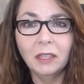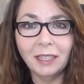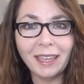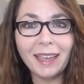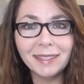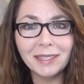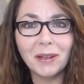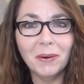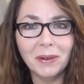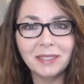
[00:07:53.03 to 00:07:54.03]
like, Ace of
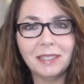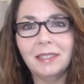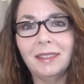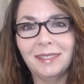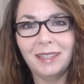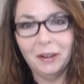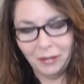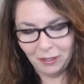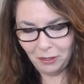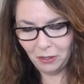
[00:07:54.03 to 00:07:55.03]
Coins. I say that to
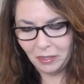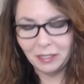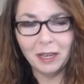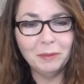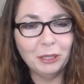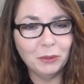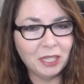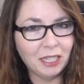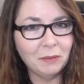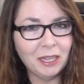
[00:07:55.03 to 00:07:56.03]
Ariel all the time. Are you
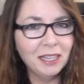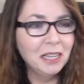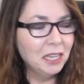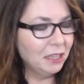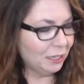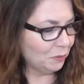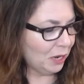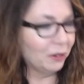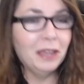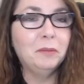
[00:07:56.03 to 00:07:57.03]
kidding me? That's
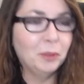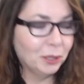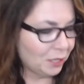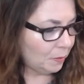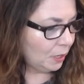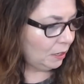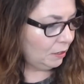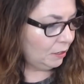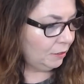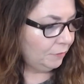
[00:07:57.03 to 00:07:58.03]
why her head perked up.
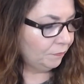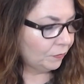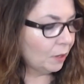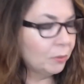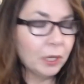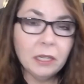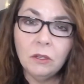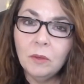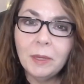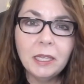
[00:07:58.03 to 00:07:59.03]
Brand
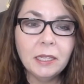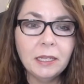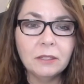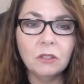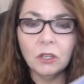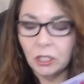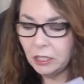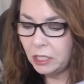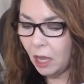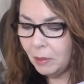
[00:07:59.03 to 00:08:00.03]
new beginnings.
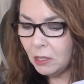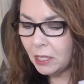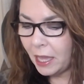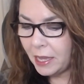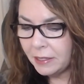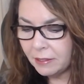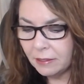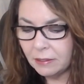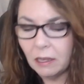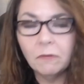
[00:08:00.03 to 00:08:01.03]
Look, double
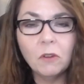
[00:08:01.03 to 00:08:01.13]
aces of